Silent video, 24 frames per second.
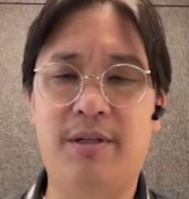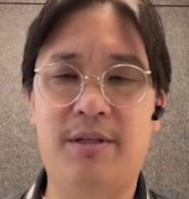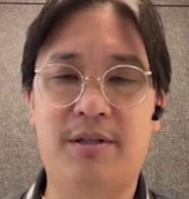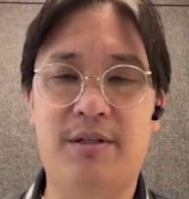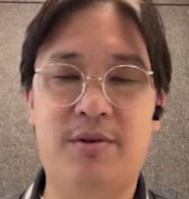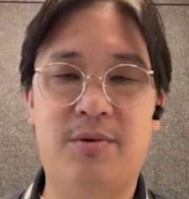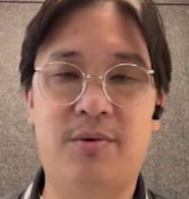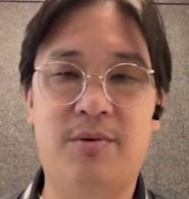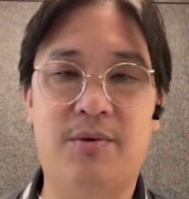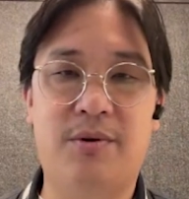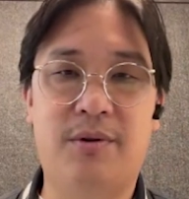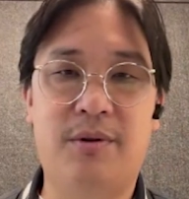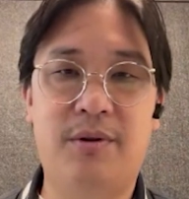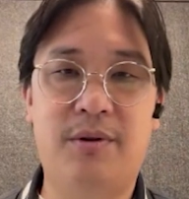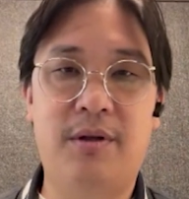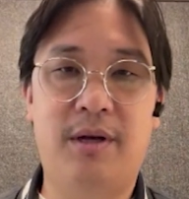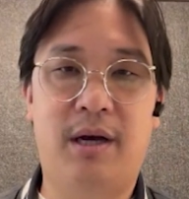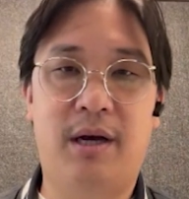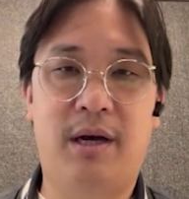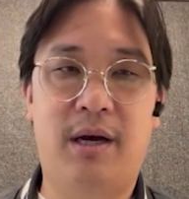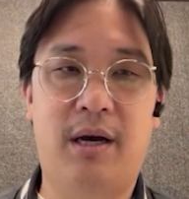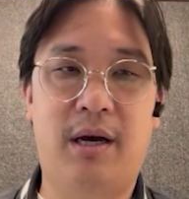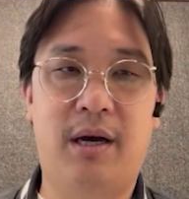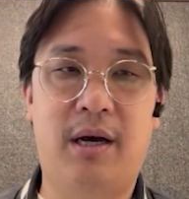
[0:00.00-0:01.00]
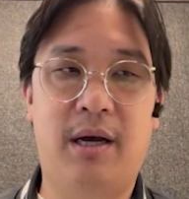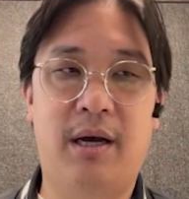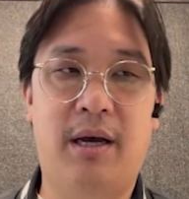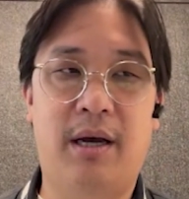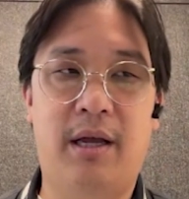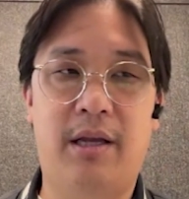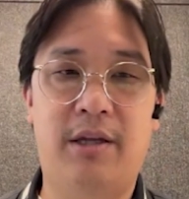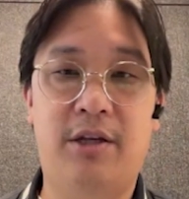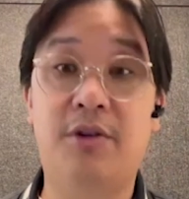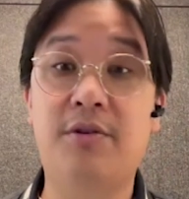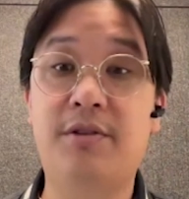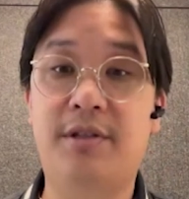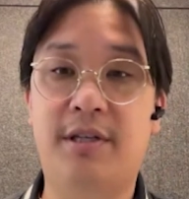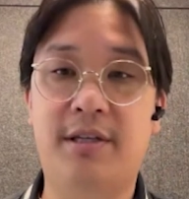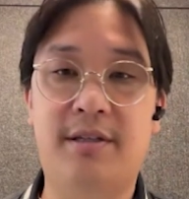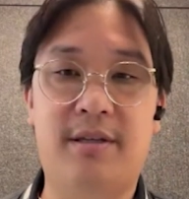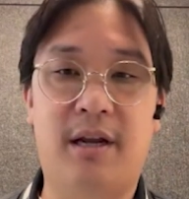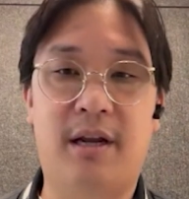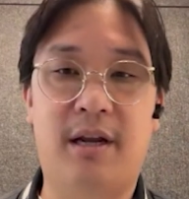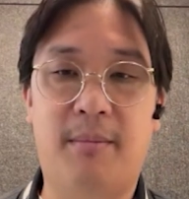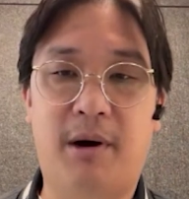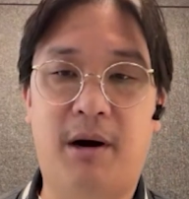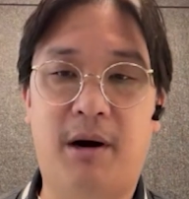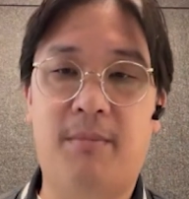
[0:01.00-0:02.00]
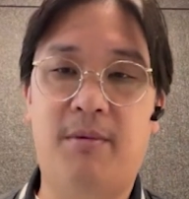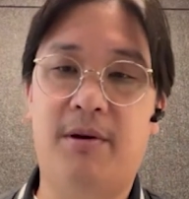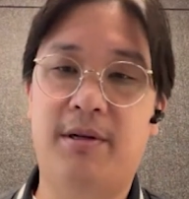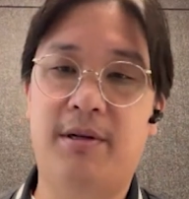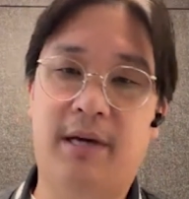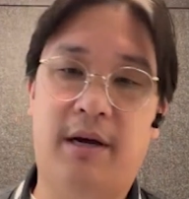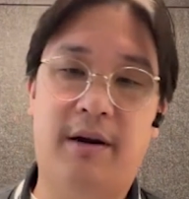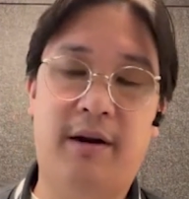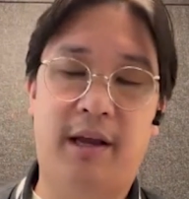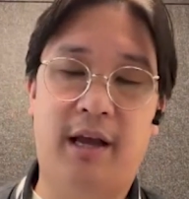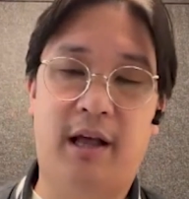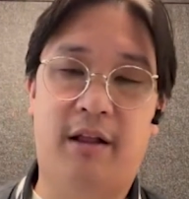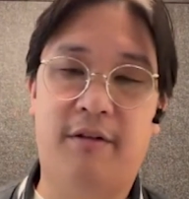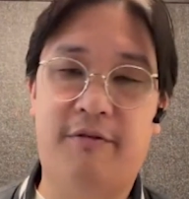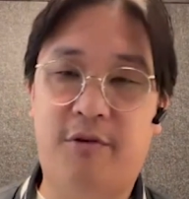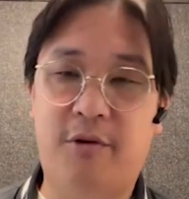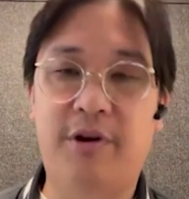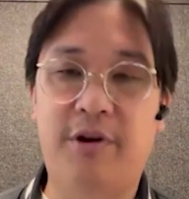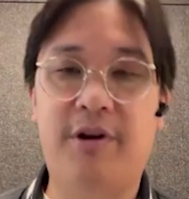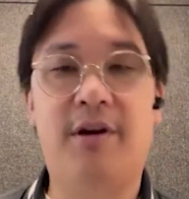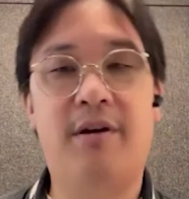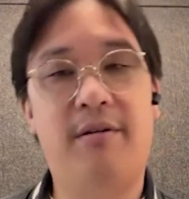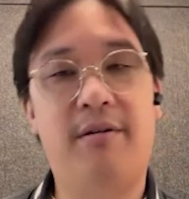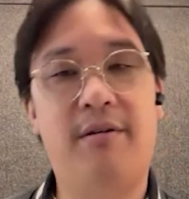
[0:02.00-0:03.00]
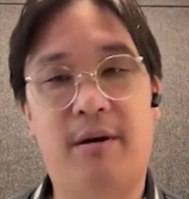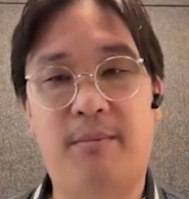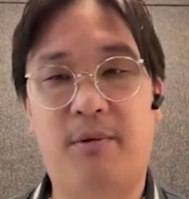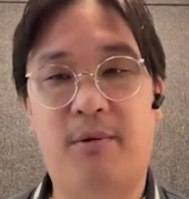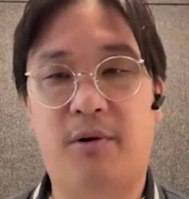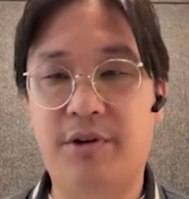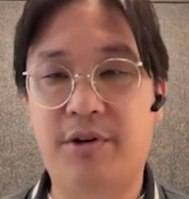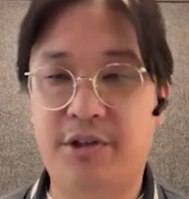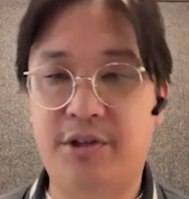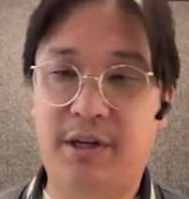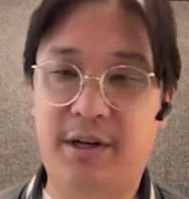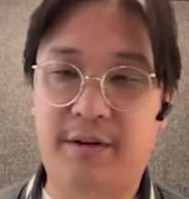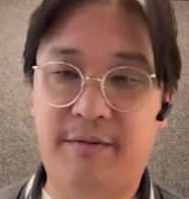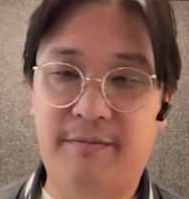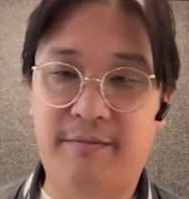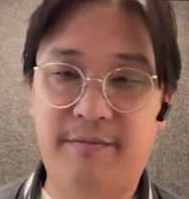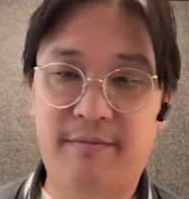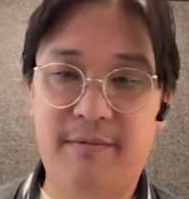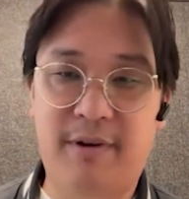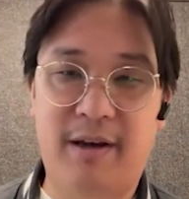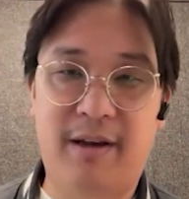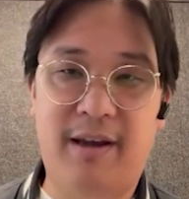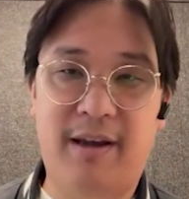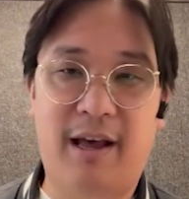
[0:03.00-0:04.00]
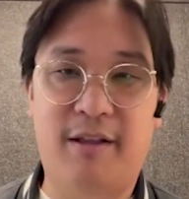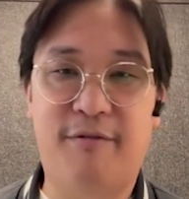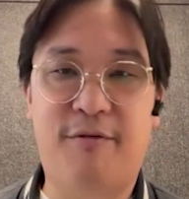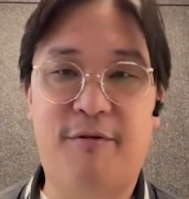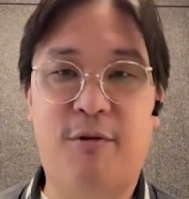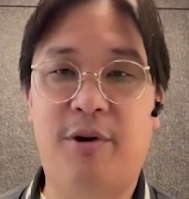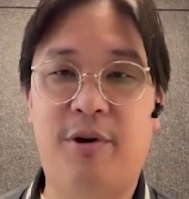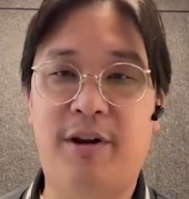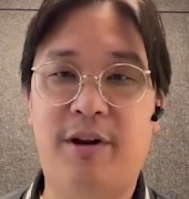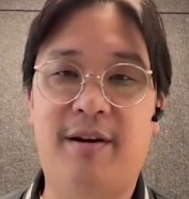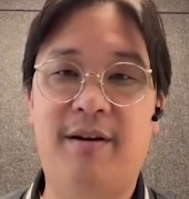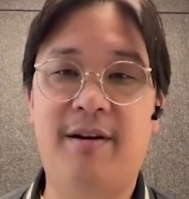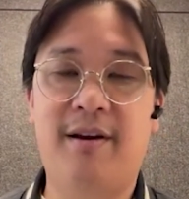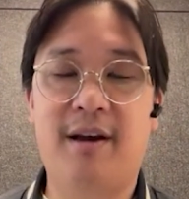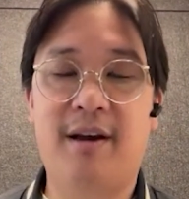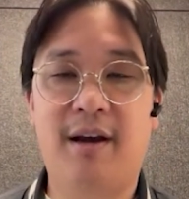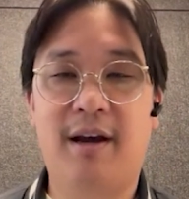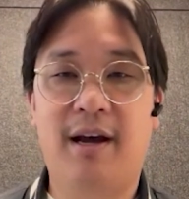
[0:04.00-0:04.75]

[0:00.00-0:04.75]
school at UC Santa Barbara down in California. I'm originally a Californian.